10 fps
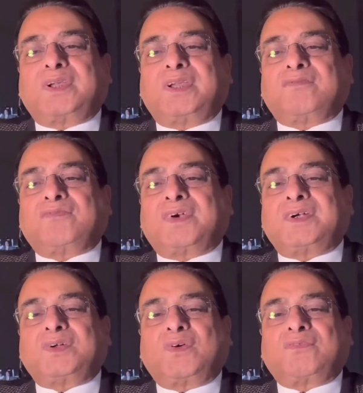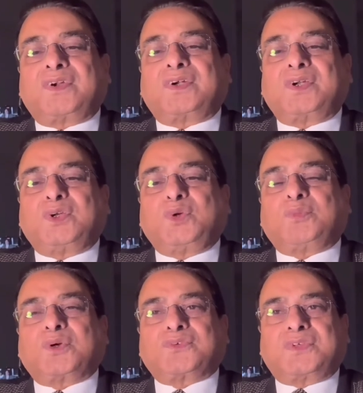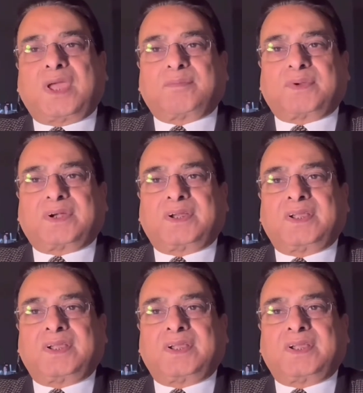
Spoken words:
in front of her newborn's diaper.